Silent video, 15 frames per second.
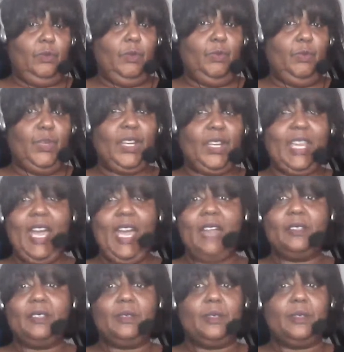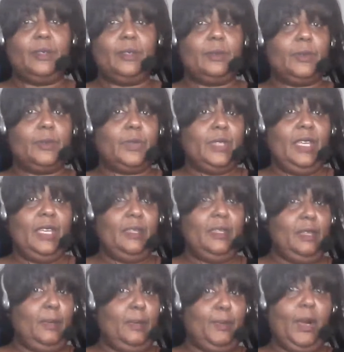their calendars,
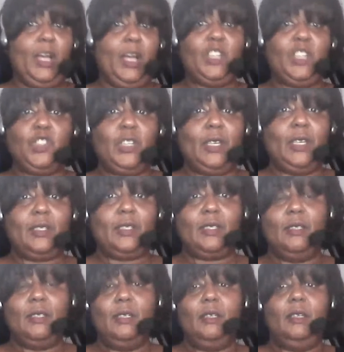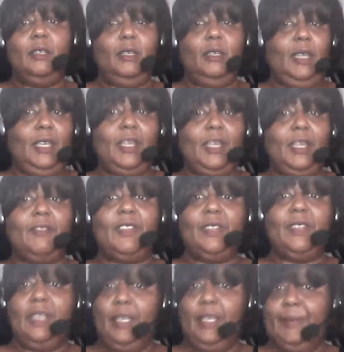their projects, and
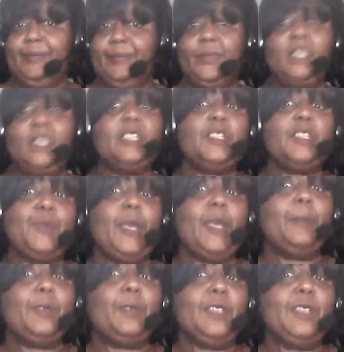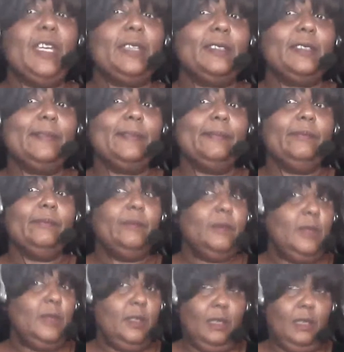everything is being protected.
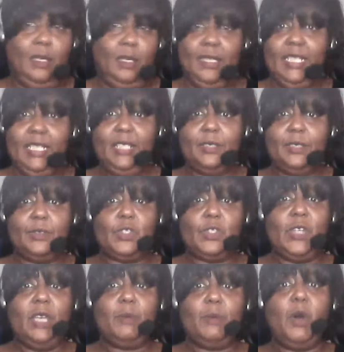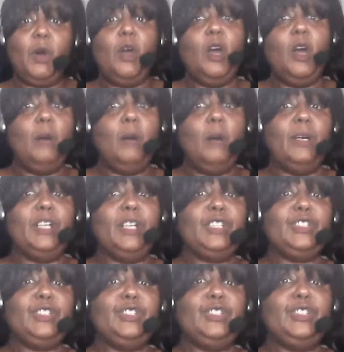Again, understandable. But
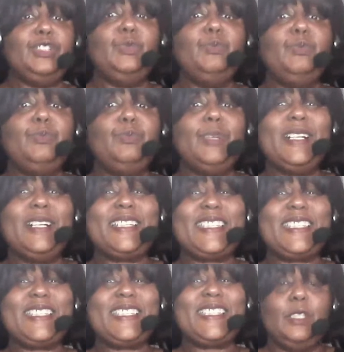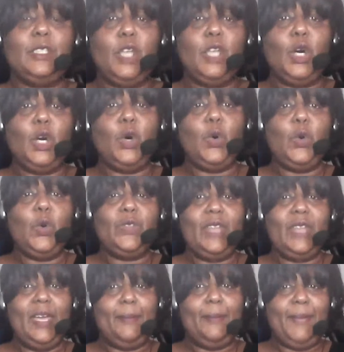you must know
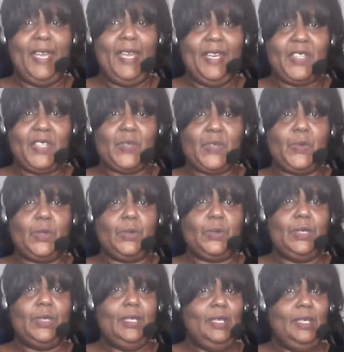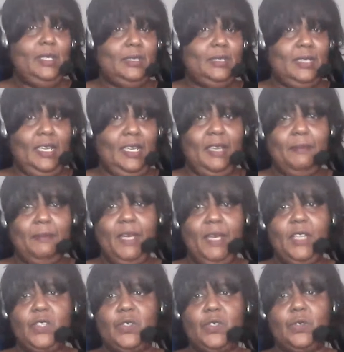that password. Take
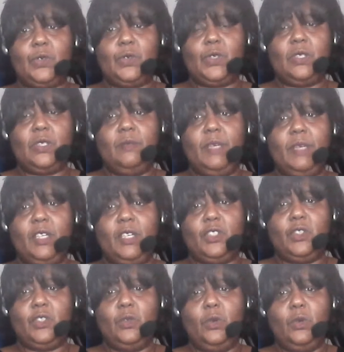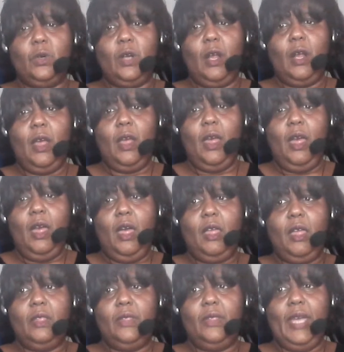measures to make sure
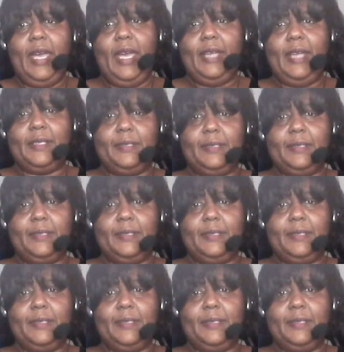that